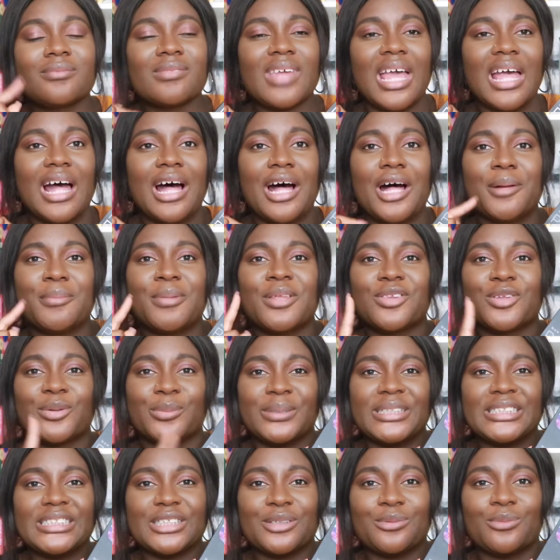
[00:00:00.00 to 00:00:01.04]
The
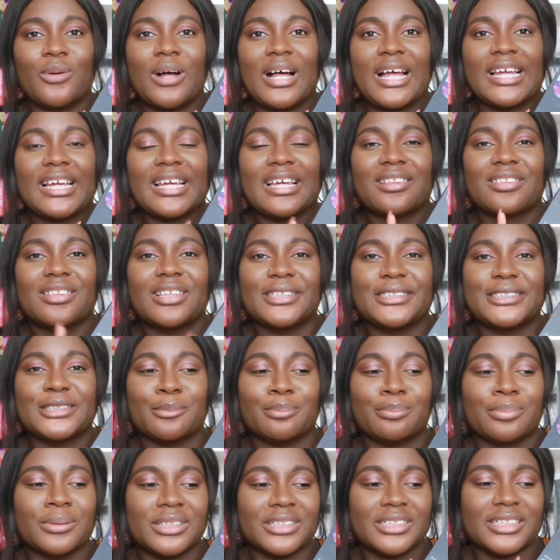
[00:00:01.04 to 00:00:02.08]
reason why this
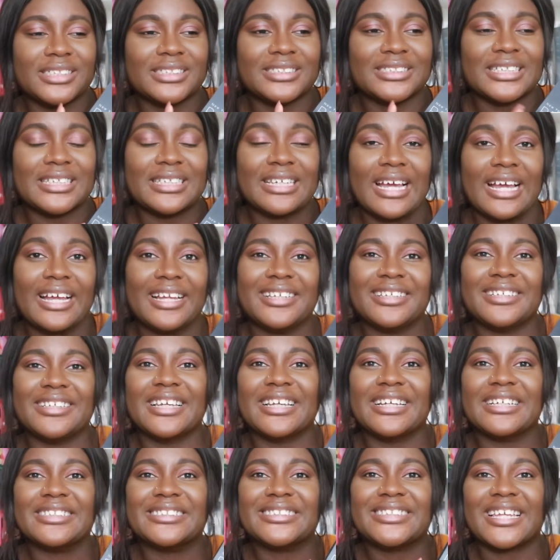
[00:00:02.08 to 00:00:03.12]
book did not
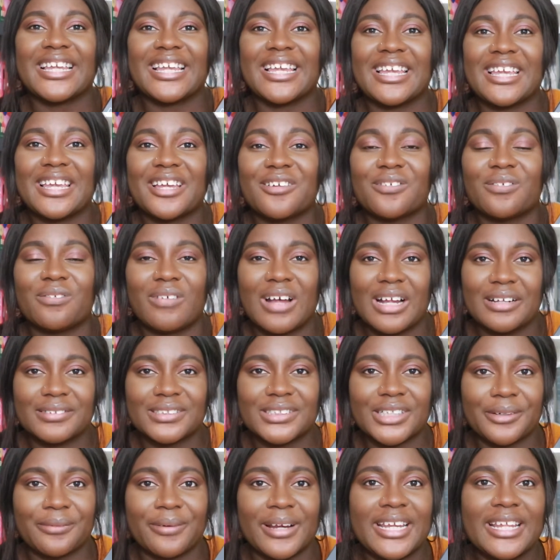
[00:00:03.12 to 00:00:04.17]
get a
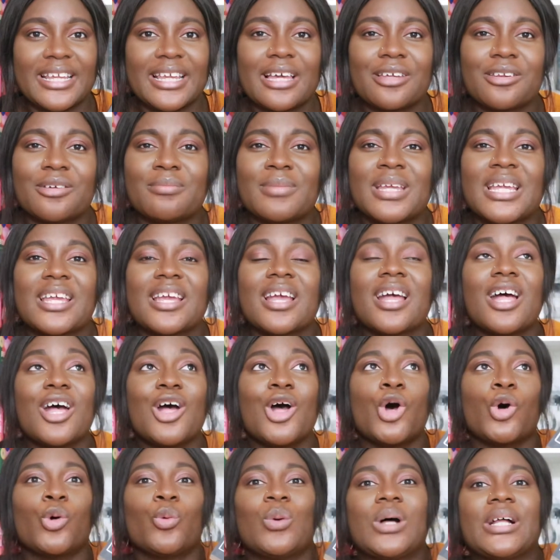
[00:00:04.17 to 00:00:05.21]
5-star rating out of me
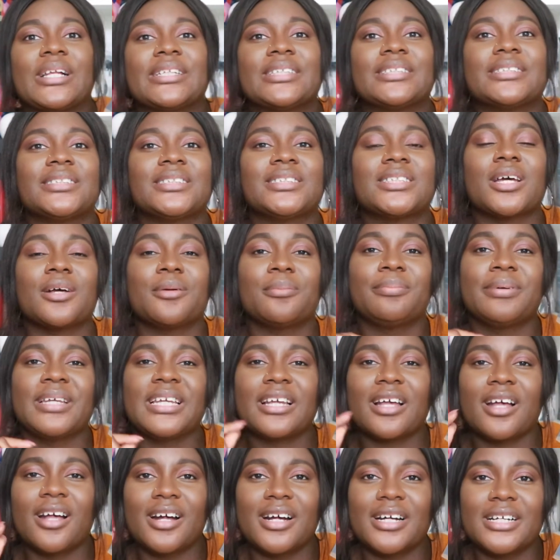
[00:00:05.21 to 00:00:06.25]
was
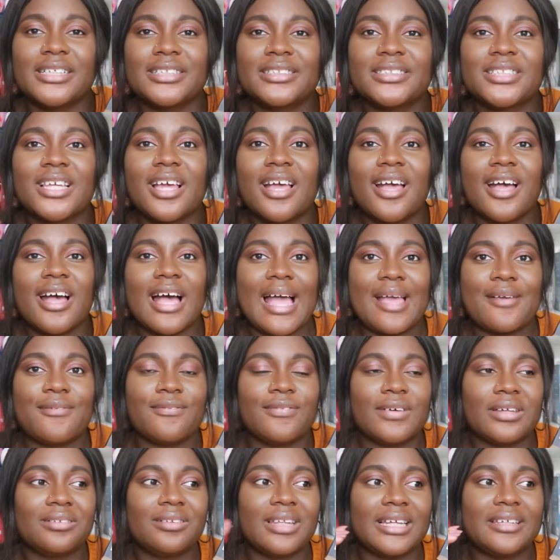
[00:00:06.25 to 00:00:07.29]
because I
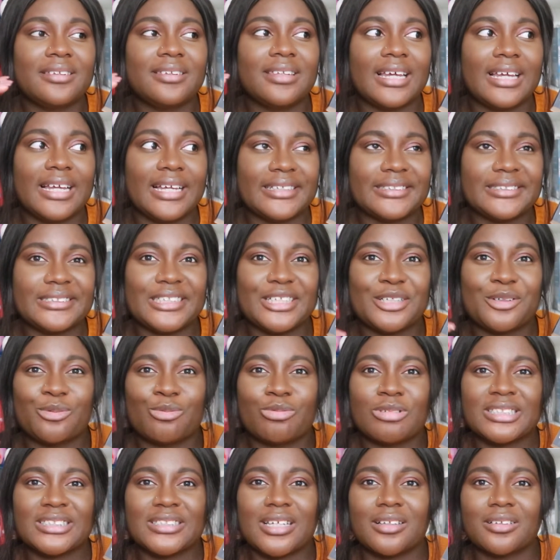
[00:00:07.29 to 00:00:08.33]
felt like the ending
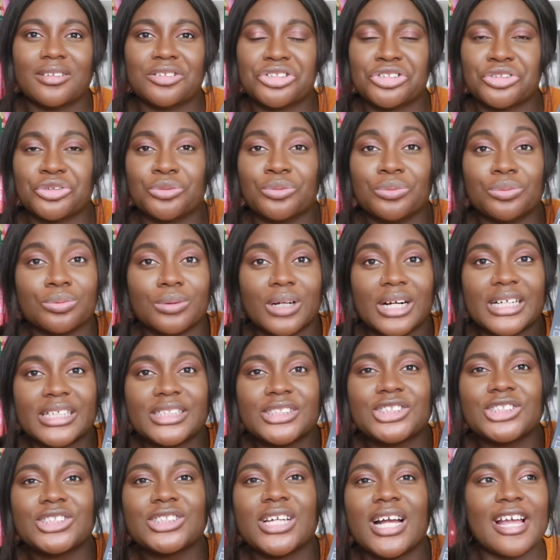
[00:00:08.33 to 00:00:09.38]
was a little
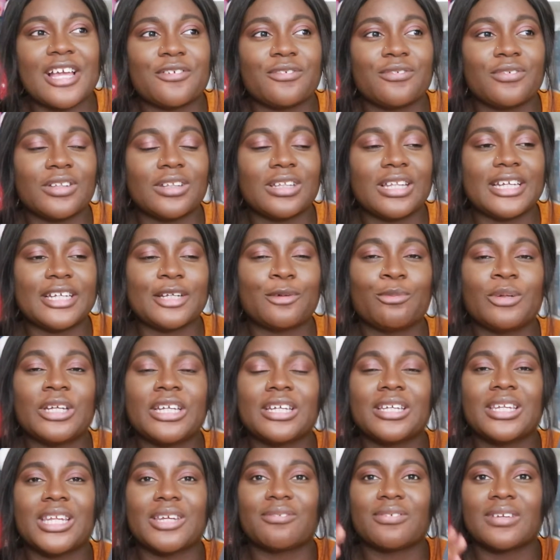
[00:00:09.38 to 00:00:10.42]
rushed. I feel like we
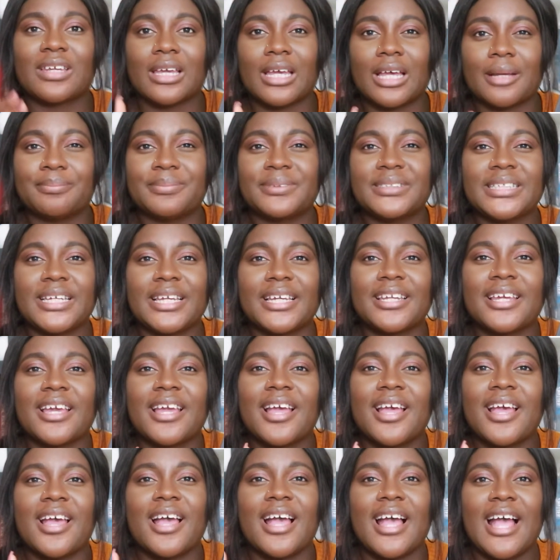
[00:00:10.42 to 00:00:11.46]
could have kept it
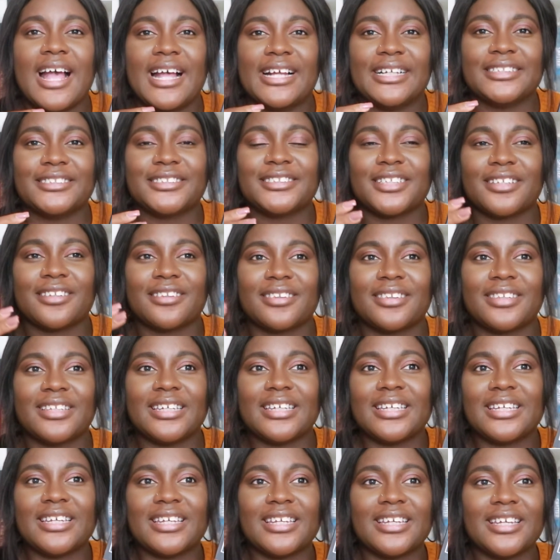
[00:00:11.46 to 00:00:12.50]
at
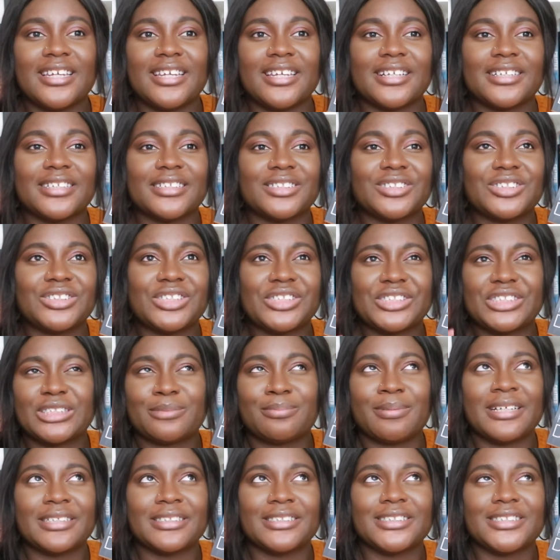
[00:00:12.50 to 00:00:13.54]
the
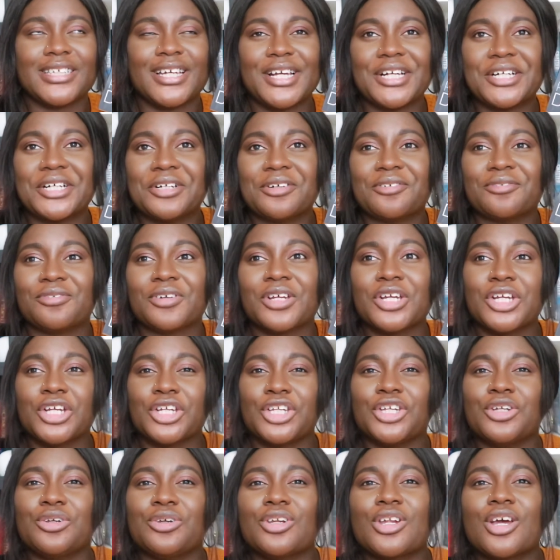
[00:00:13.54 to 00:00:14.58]
suspense of,
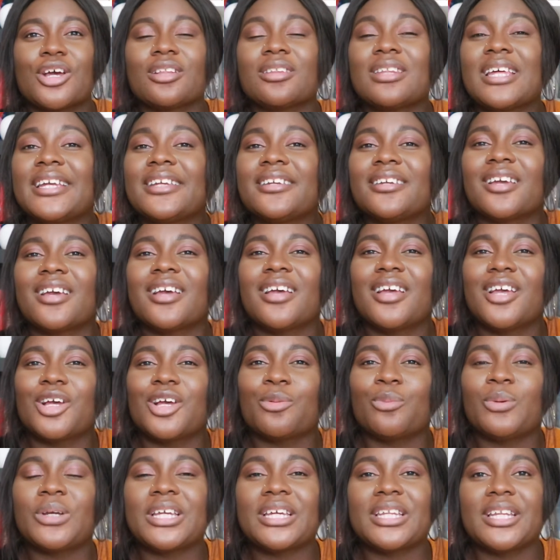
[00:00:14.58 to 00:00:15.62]
you know, like,
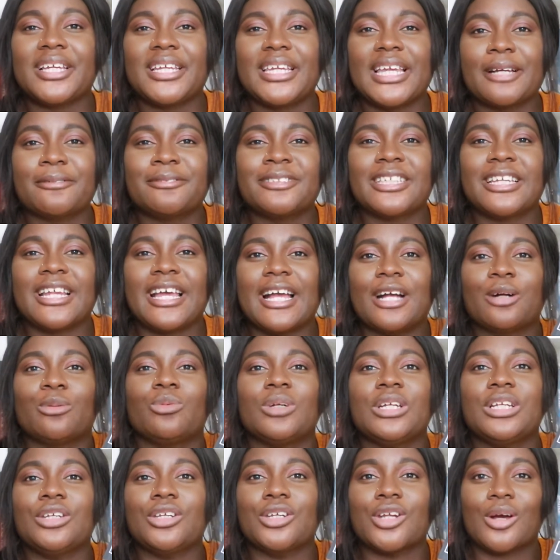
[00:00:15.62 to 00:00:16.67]
we could have kept it at,
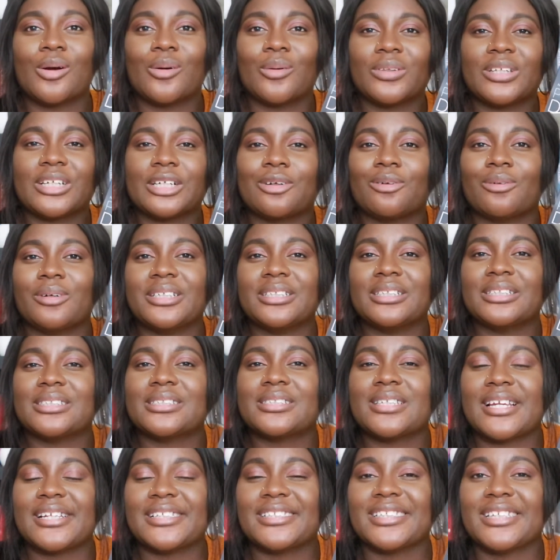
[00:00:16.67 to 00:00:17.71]
we know they're going to
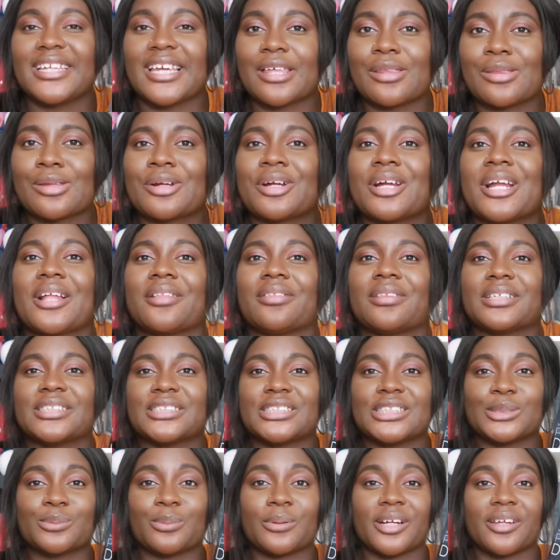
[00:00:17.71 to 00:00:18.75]
stay together and
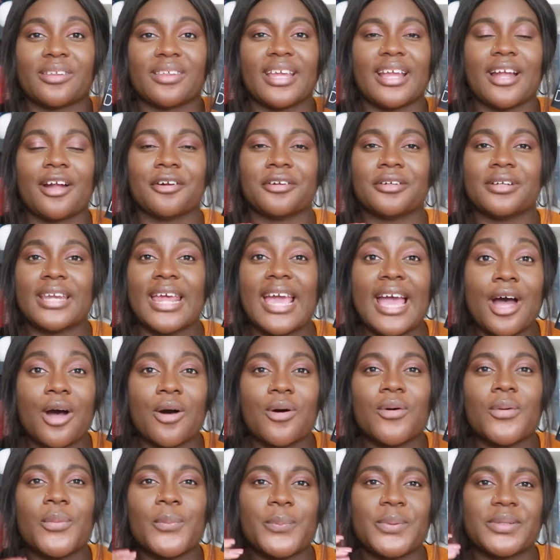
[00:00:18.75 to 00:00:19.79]
this is where they are
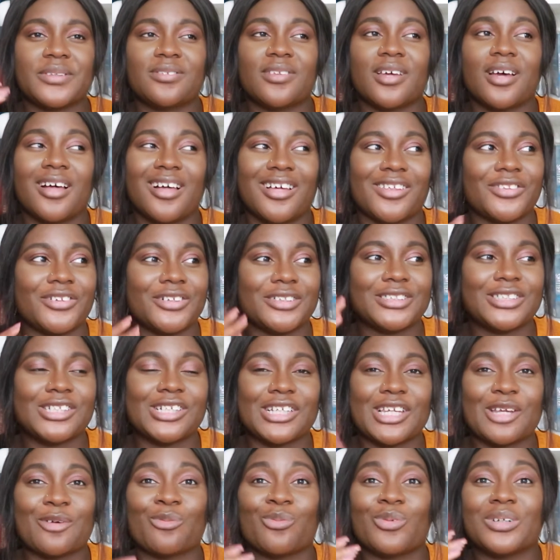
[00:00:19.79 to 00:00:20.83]
now, but the author
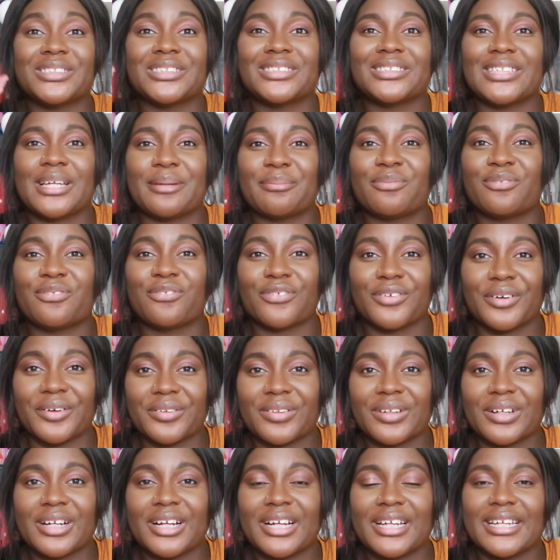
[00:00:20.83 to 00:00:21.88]
took it one step
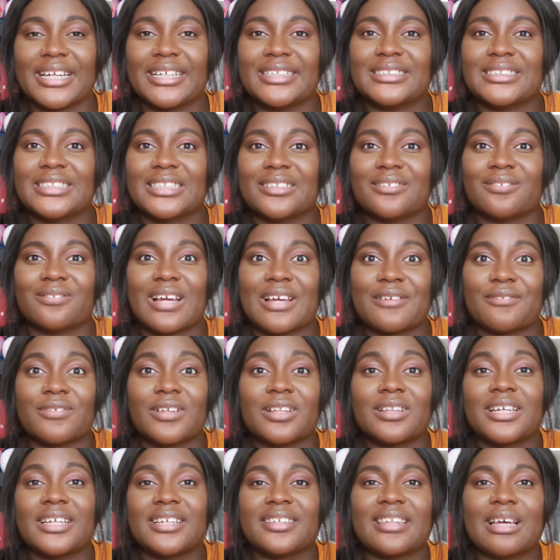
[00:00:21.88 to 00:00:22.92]
further and I
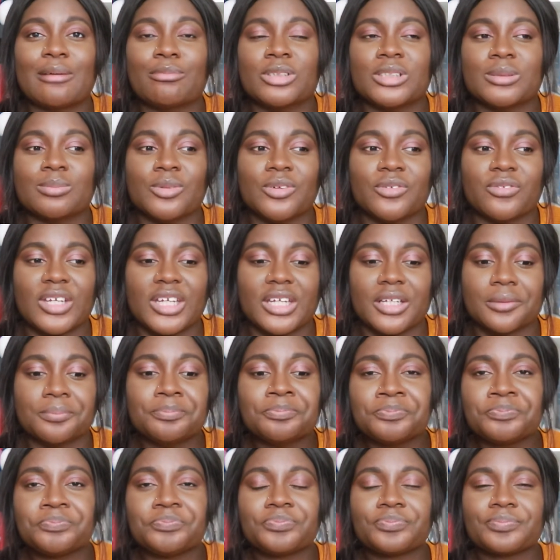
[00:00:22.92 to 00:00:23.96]
felt like that was moving
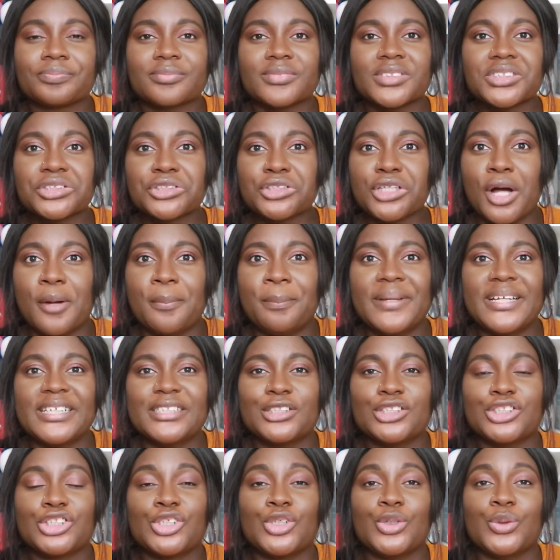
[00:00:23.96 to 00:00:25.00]
a
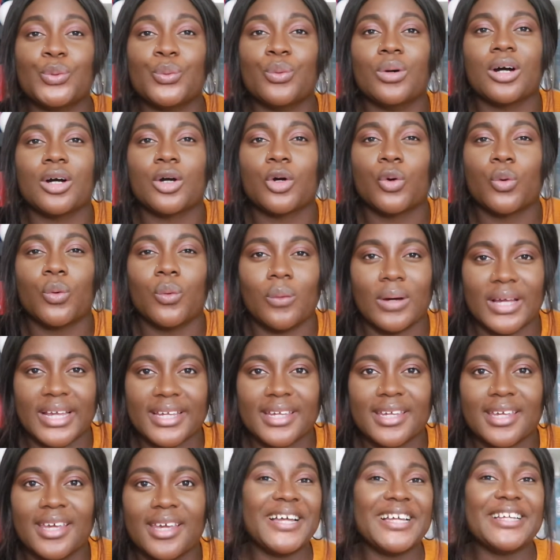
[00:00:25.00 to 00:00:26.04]
bit too quick.
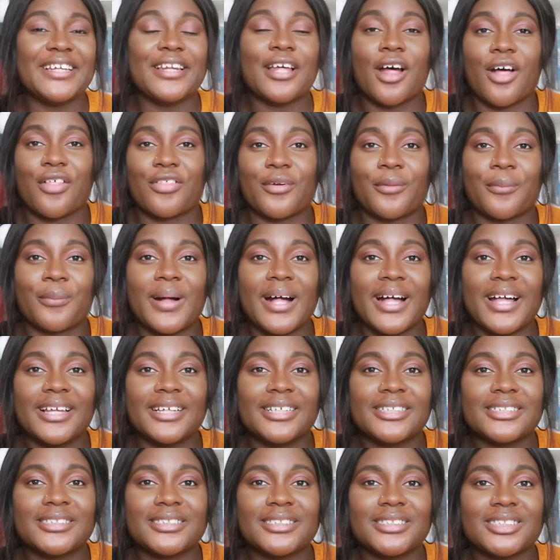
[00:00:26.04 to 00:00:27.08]
But
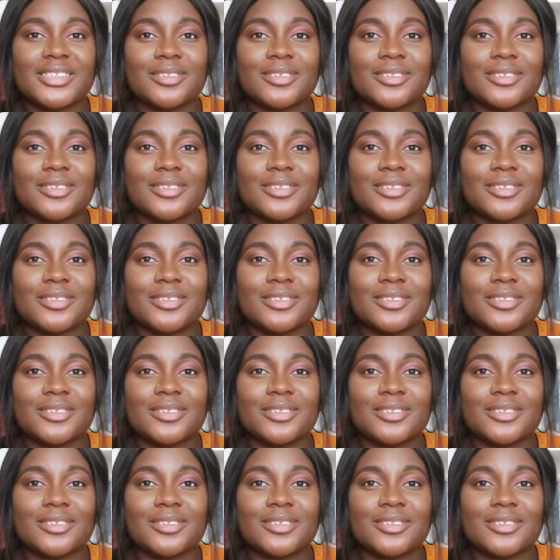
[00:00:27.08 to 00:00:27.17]
otherwise,